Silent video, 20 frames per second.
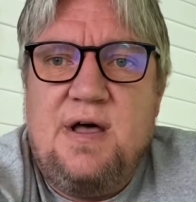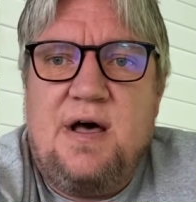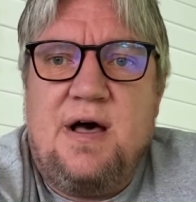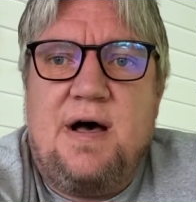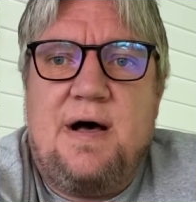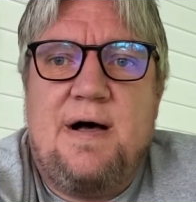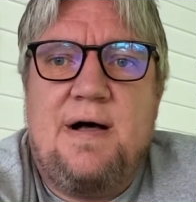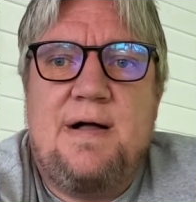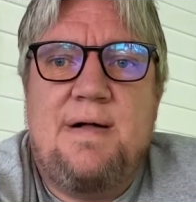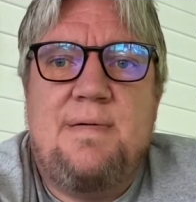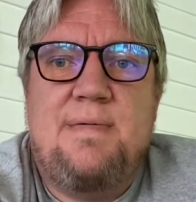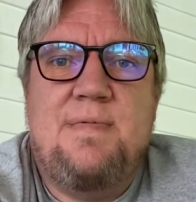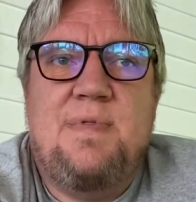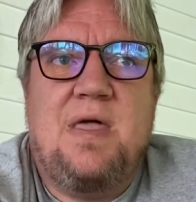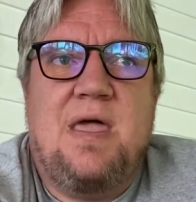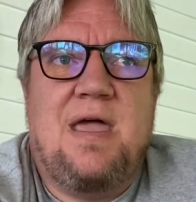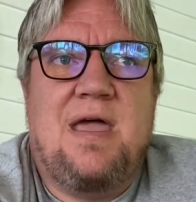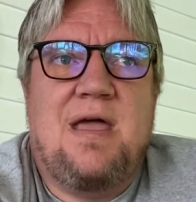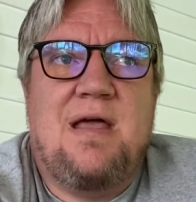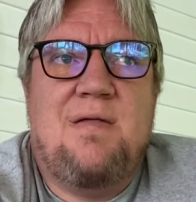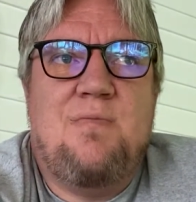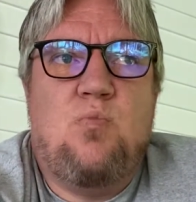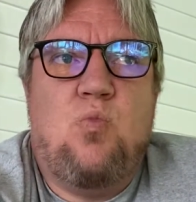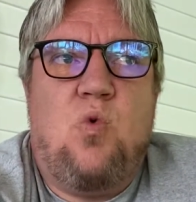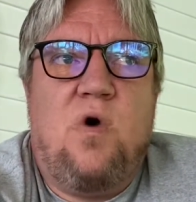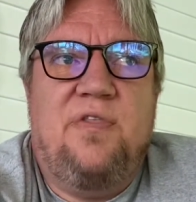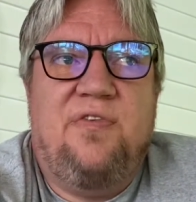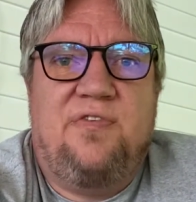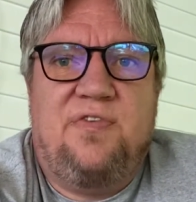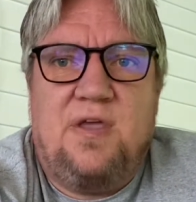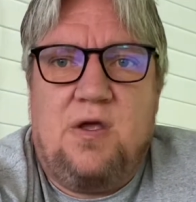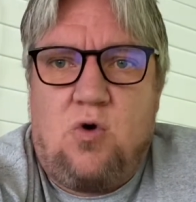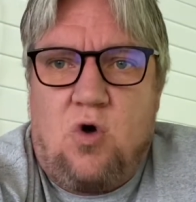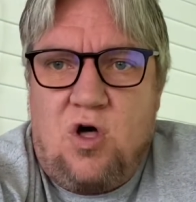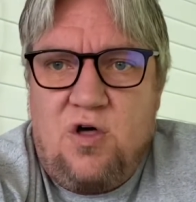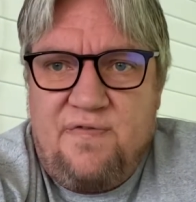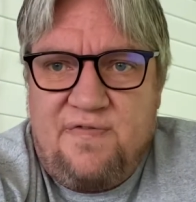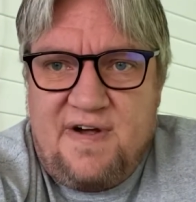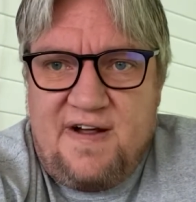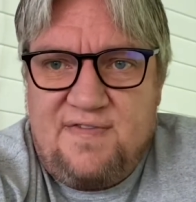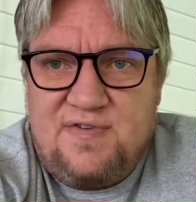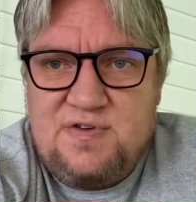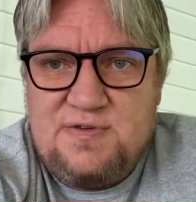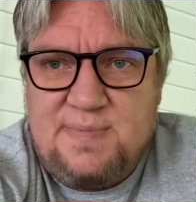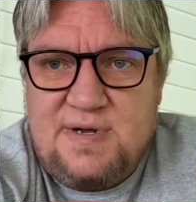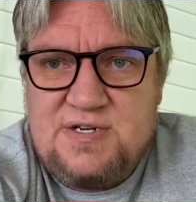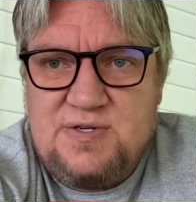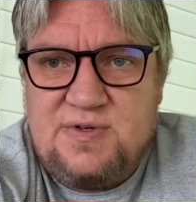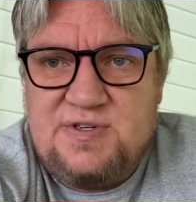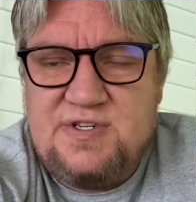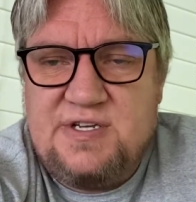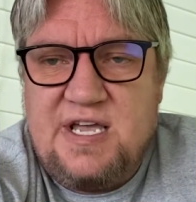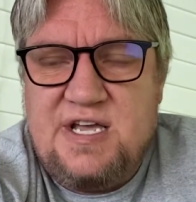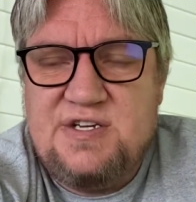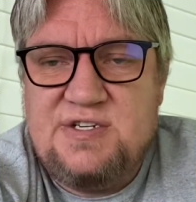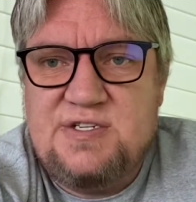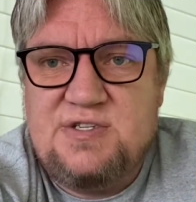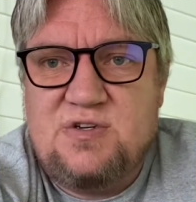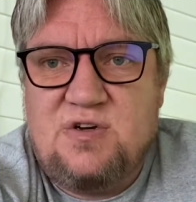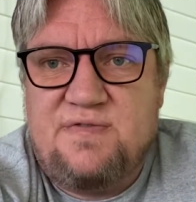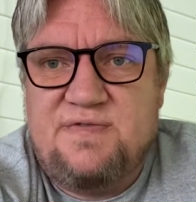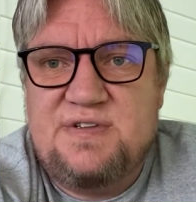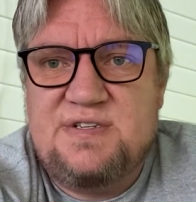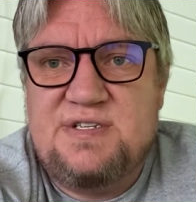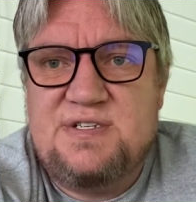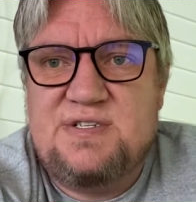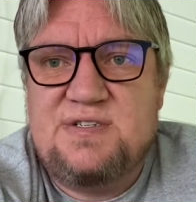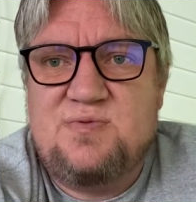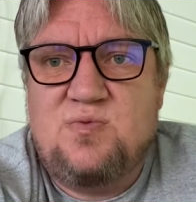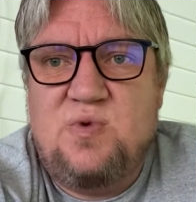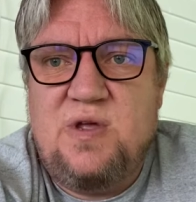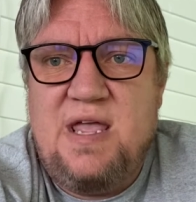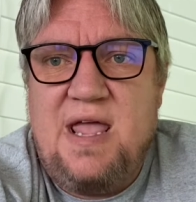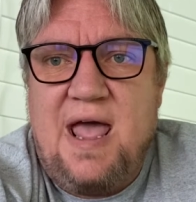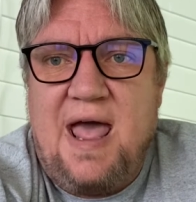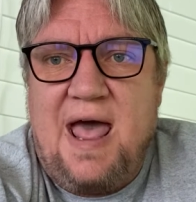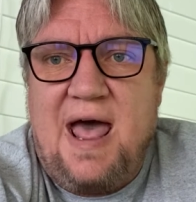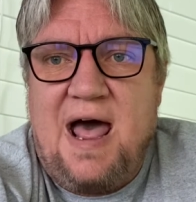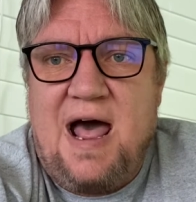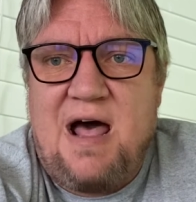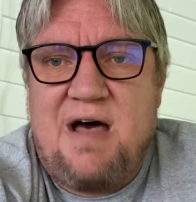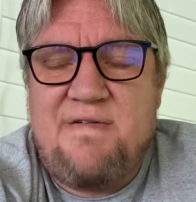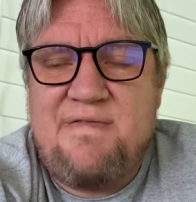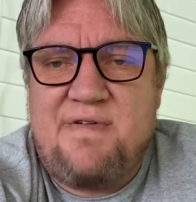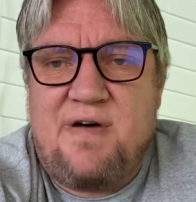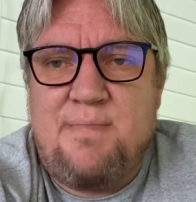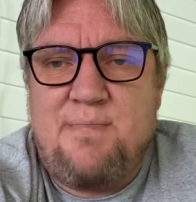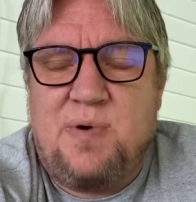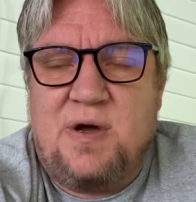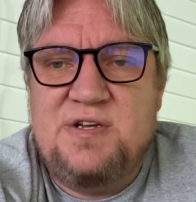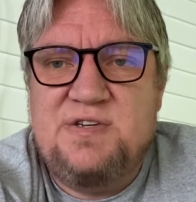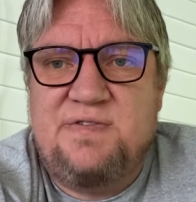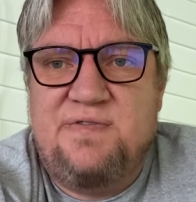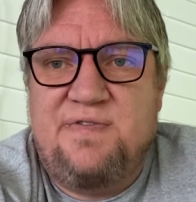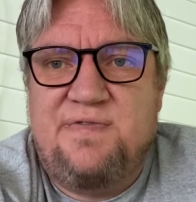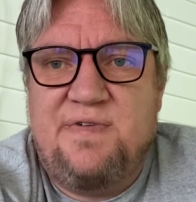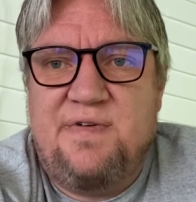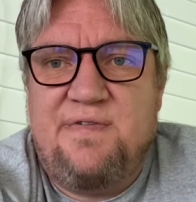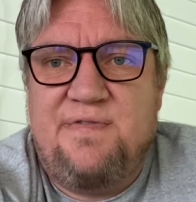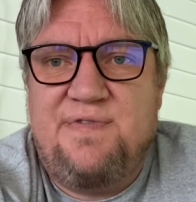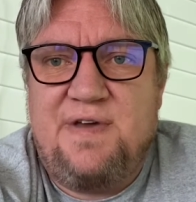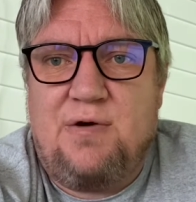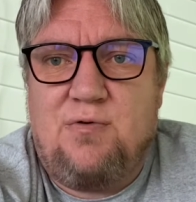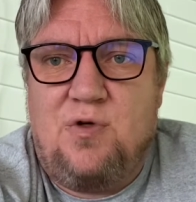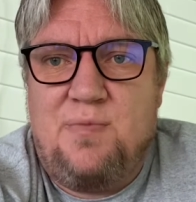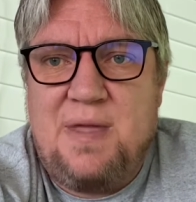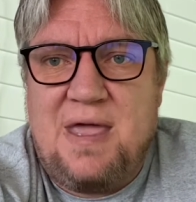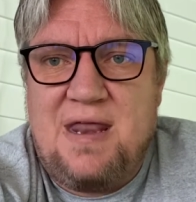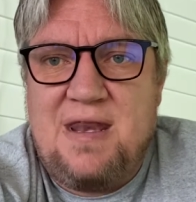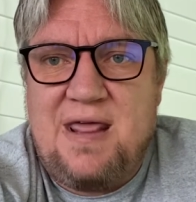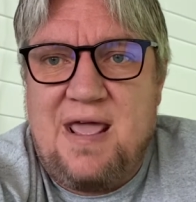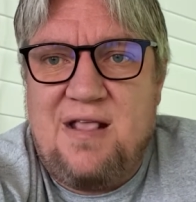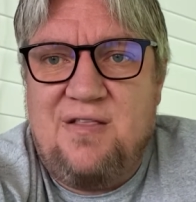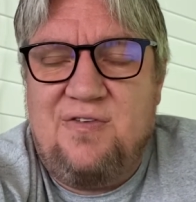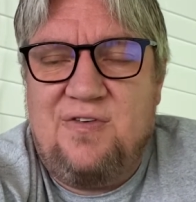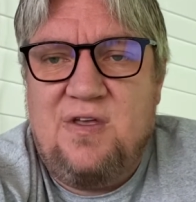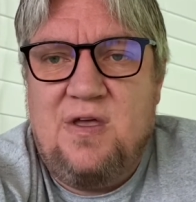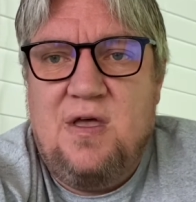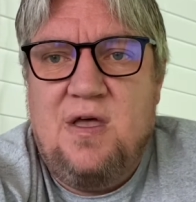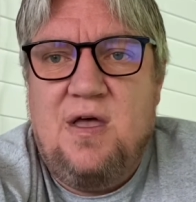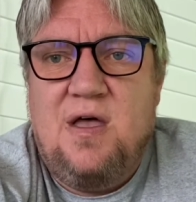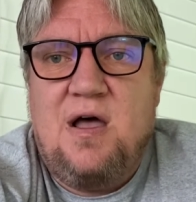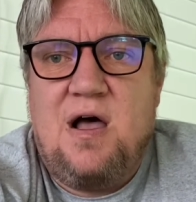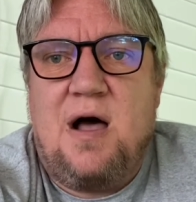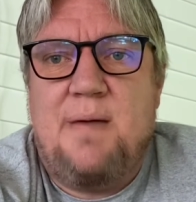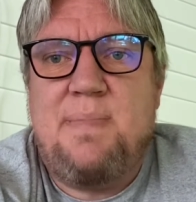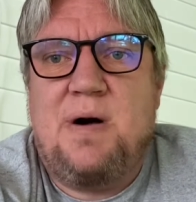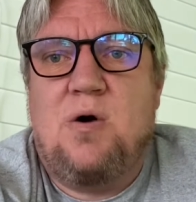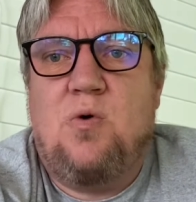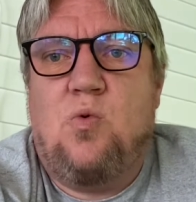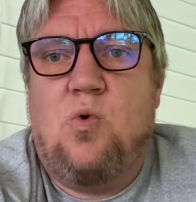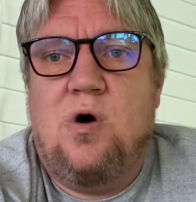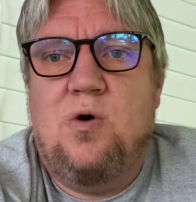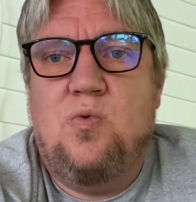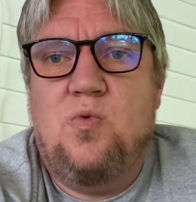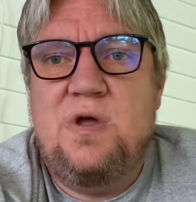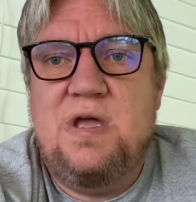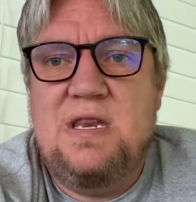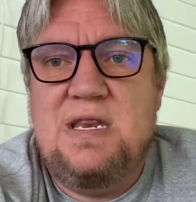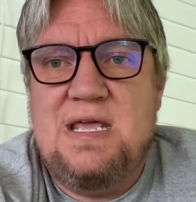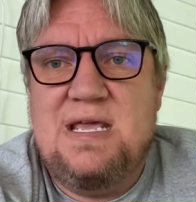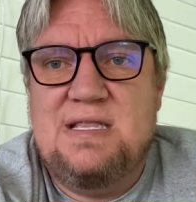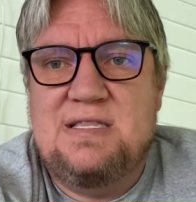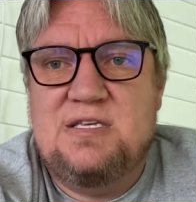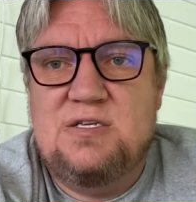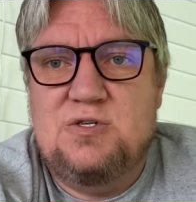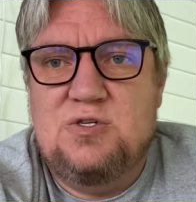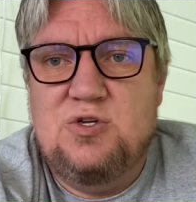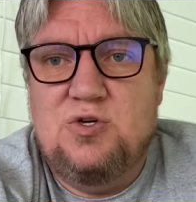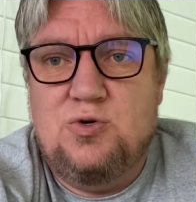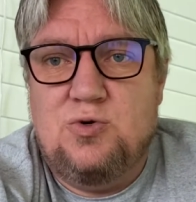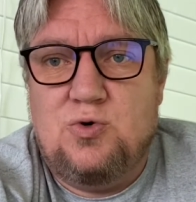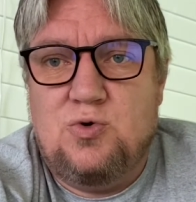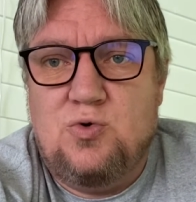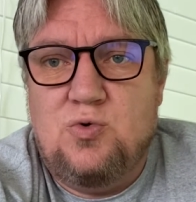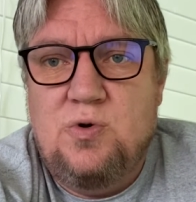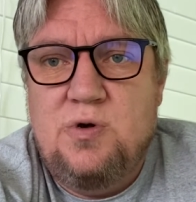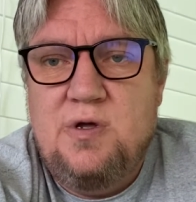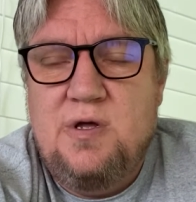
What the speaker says: And once they qualify for special education services, we have a bunch of federal mandates about what we need to do